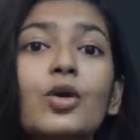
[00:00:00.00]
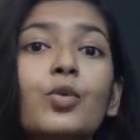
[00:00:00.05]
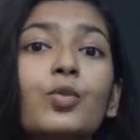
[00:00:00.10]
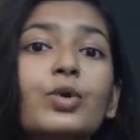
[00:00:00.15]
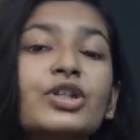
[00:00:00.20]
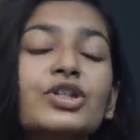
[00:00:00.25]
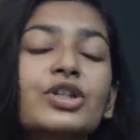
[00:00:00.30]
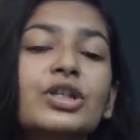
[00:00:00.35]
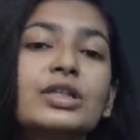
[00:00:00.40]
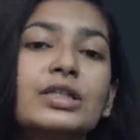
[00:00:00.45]

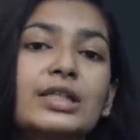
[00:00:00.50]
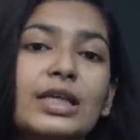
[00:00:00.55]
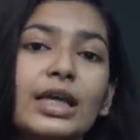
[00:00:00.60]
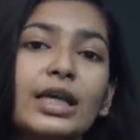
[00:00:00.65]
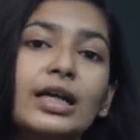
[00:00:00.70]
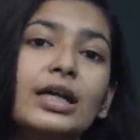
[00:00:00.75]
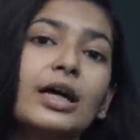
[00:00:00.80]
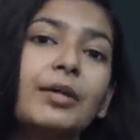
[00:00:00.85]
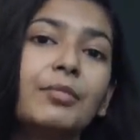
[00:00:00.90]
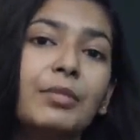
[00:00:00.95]
which can
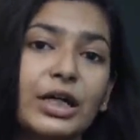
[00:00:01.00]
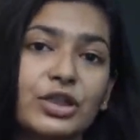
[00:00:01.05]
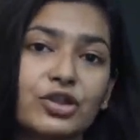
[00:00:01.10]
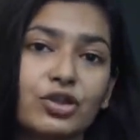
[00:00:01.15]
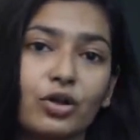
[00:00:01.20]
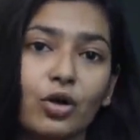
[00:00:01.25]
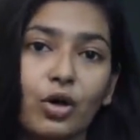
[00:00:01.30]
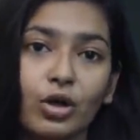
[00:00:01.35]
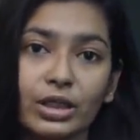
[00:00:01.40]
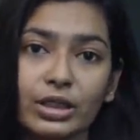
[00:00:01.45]
take a
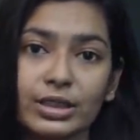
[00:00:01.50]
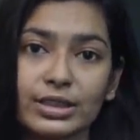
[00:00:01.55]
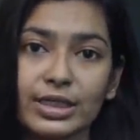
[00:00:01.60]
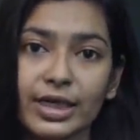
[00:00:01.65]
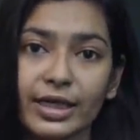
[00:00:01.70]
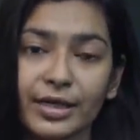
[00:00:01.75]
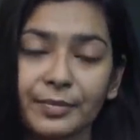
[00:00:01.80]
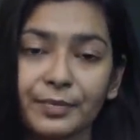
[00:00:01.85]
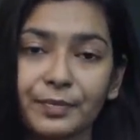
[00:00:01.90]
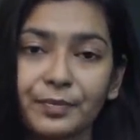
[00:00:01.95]
much longer
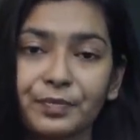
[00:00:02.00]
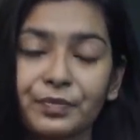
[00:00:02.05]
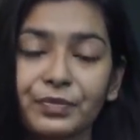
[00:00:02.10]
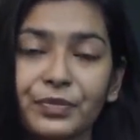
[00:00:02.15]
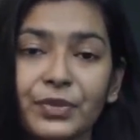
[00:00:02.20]
time.